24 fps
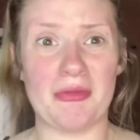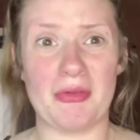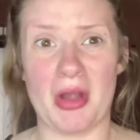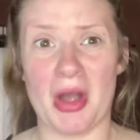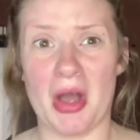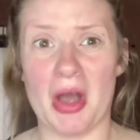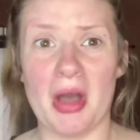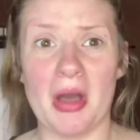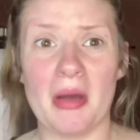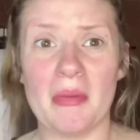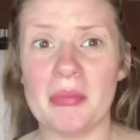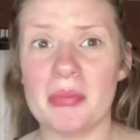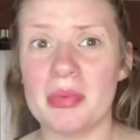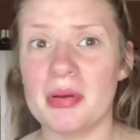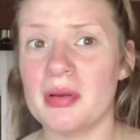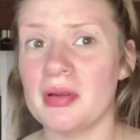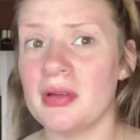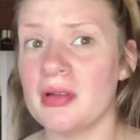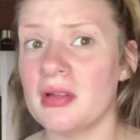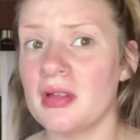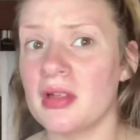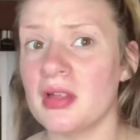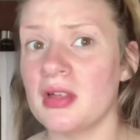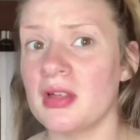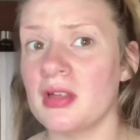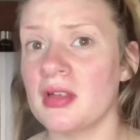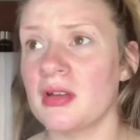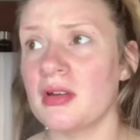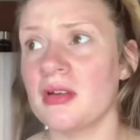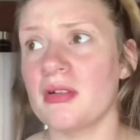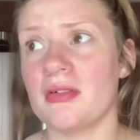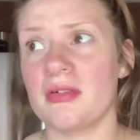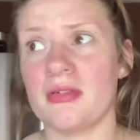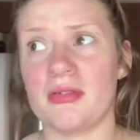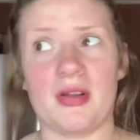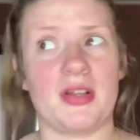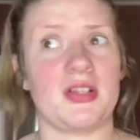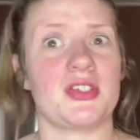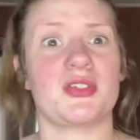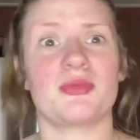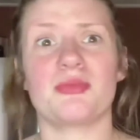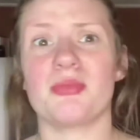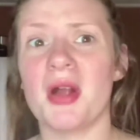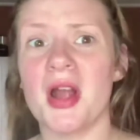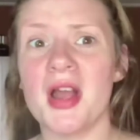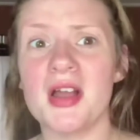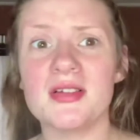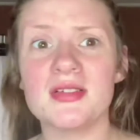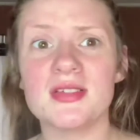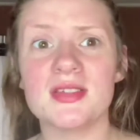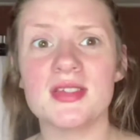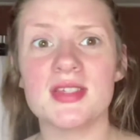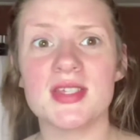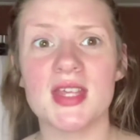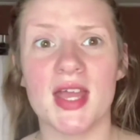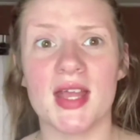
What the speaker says: cup French press,